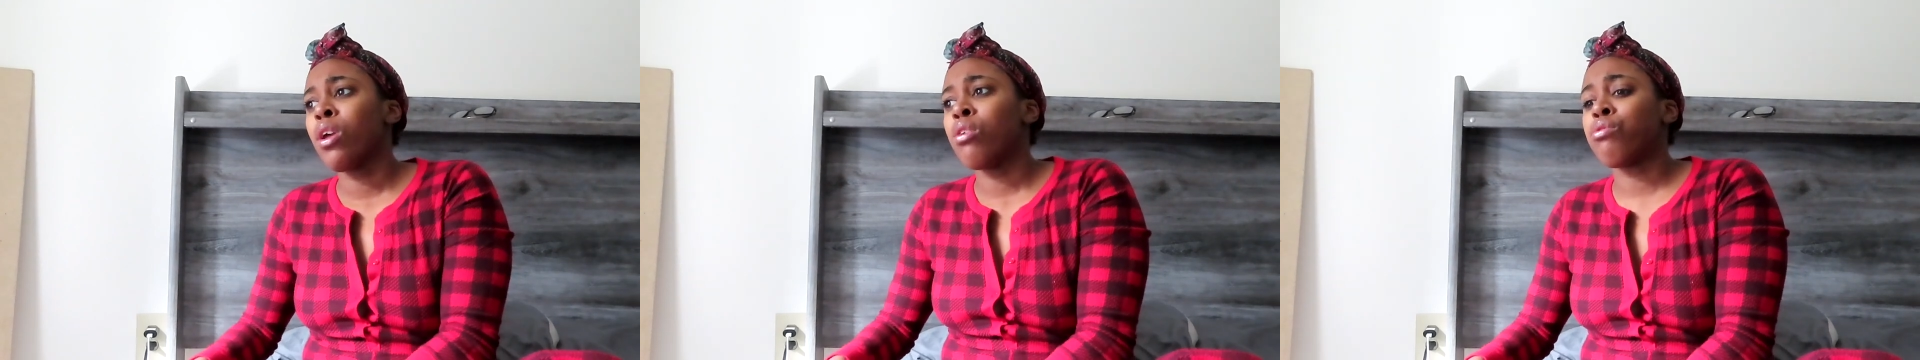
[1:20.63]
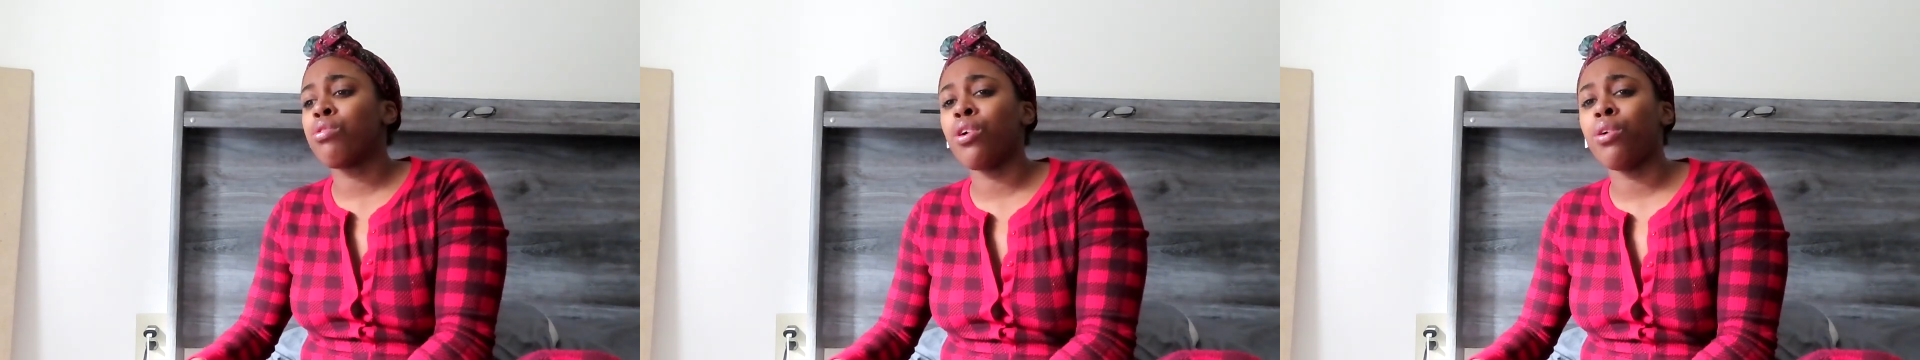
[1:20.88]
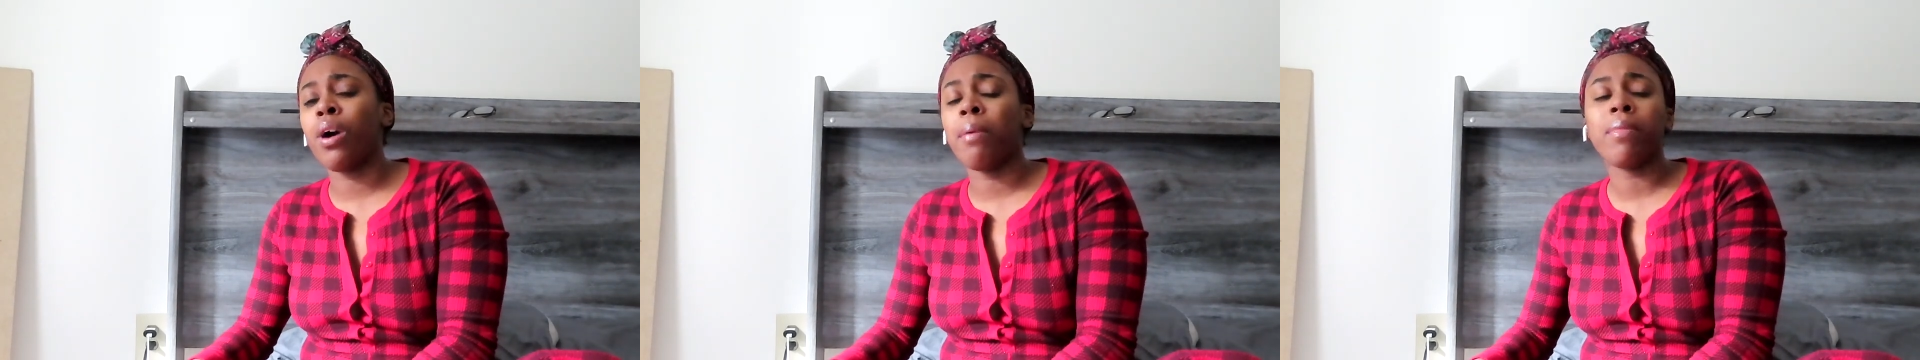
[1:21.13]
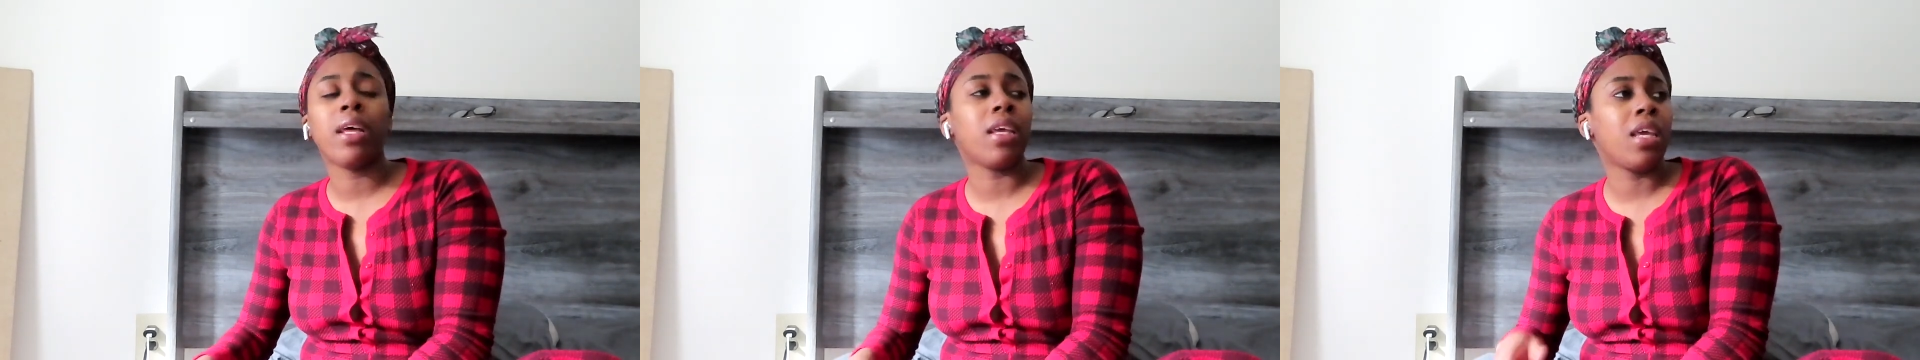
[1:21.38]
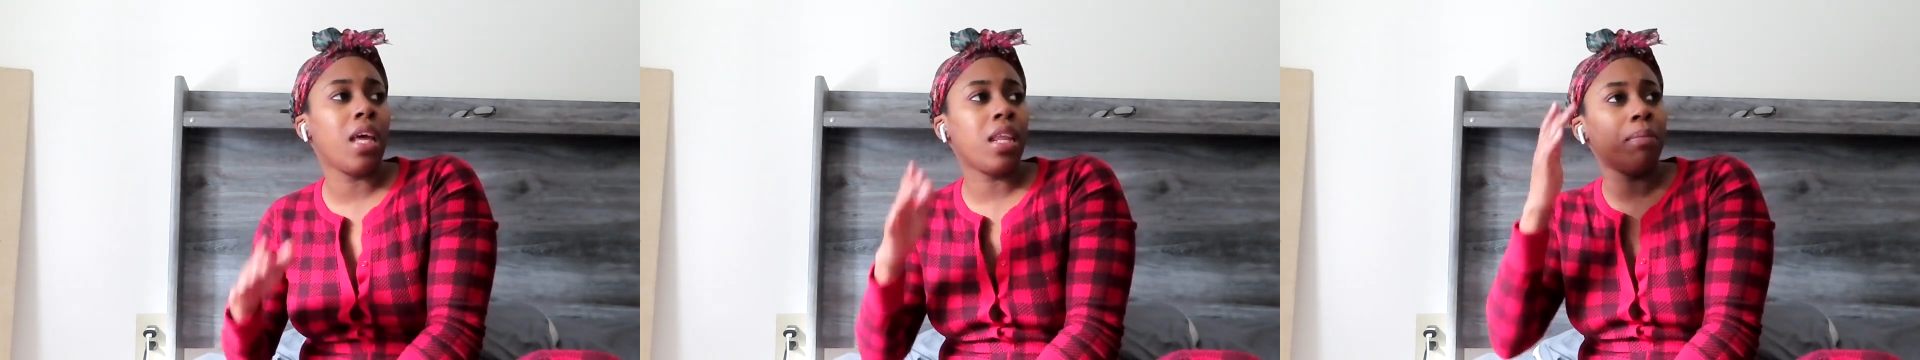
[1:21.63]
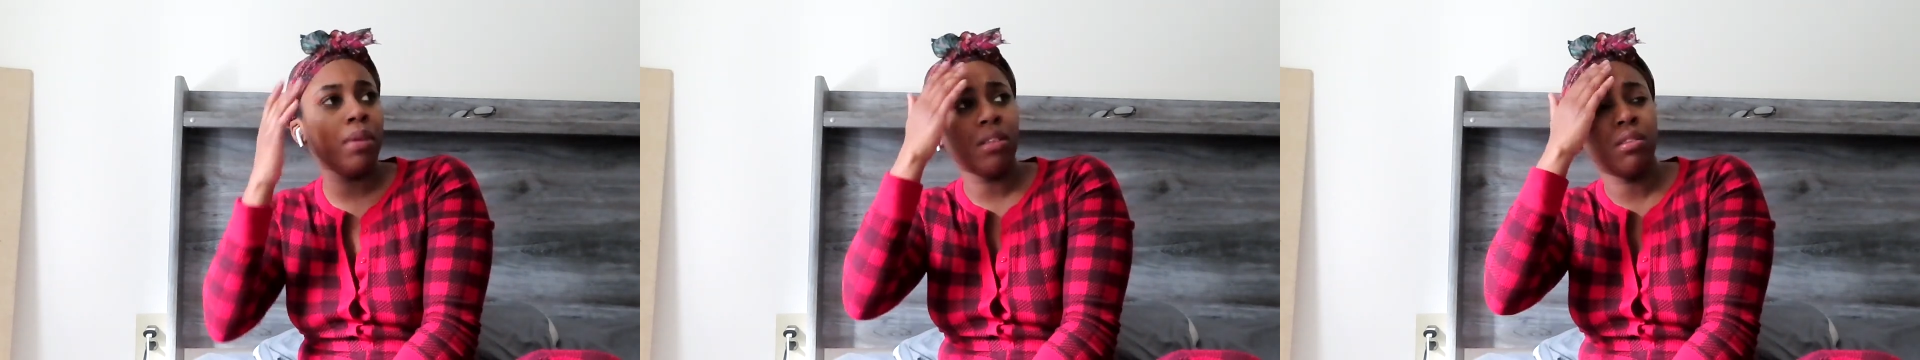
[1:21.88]
So I'm like, yeah,
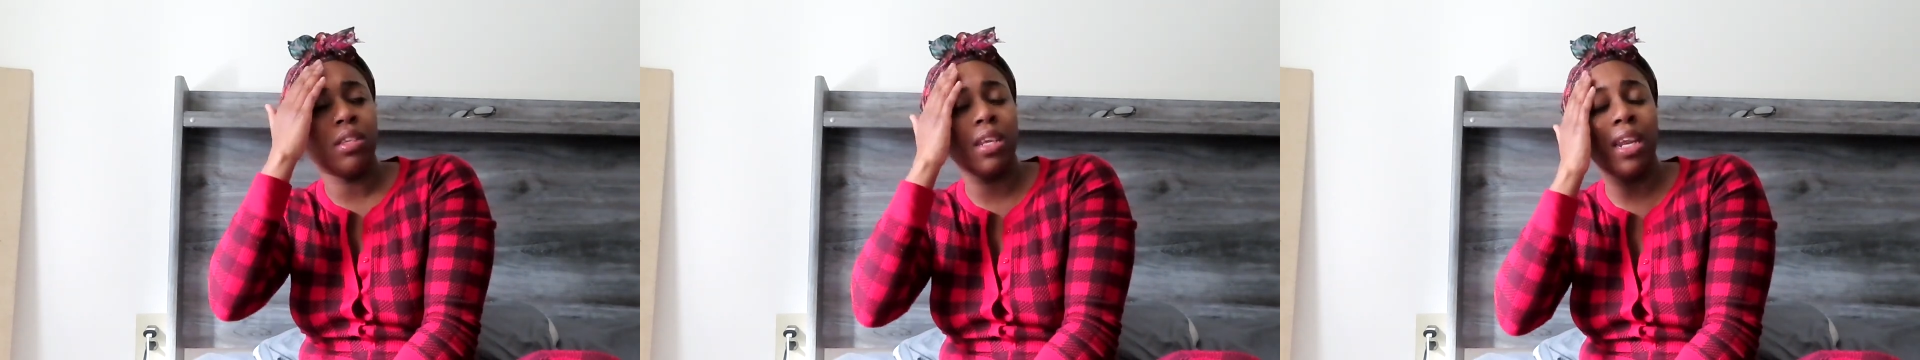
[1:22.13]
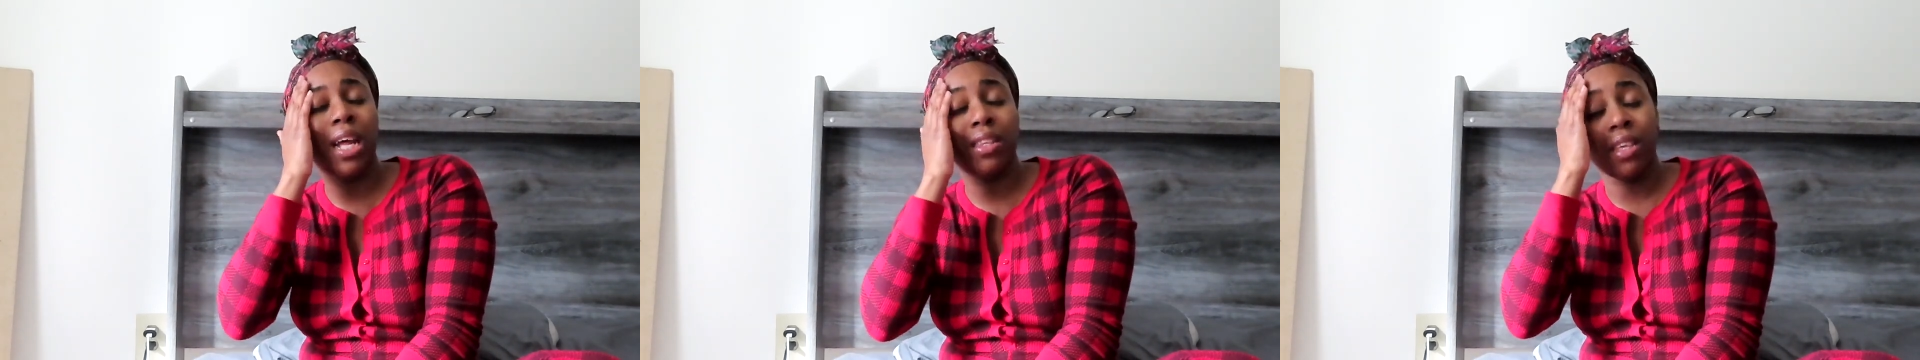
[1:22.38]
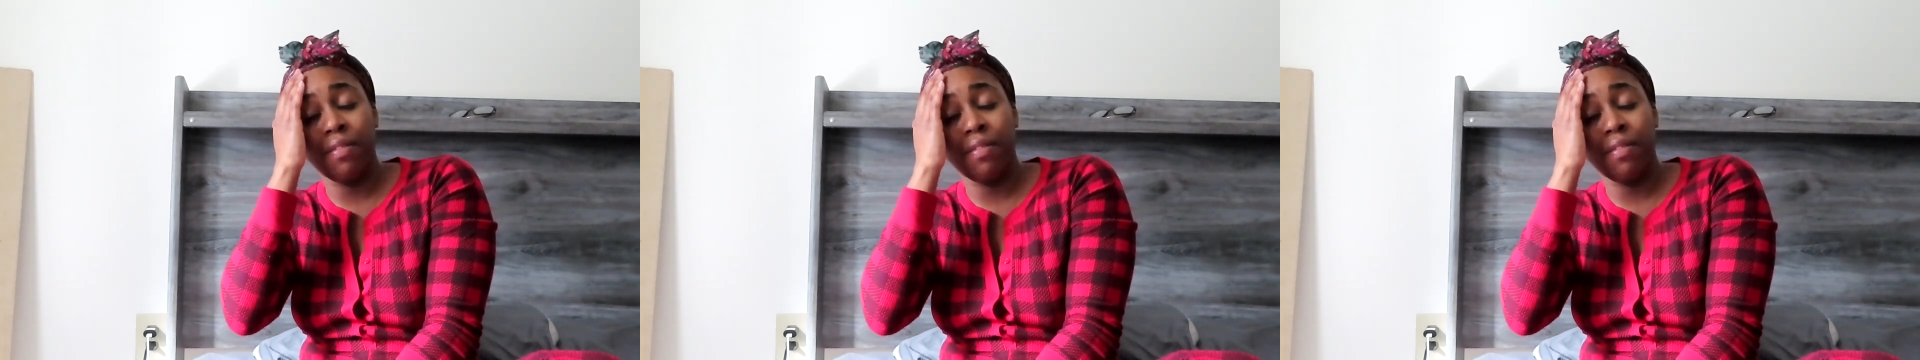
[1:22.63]
let me send that,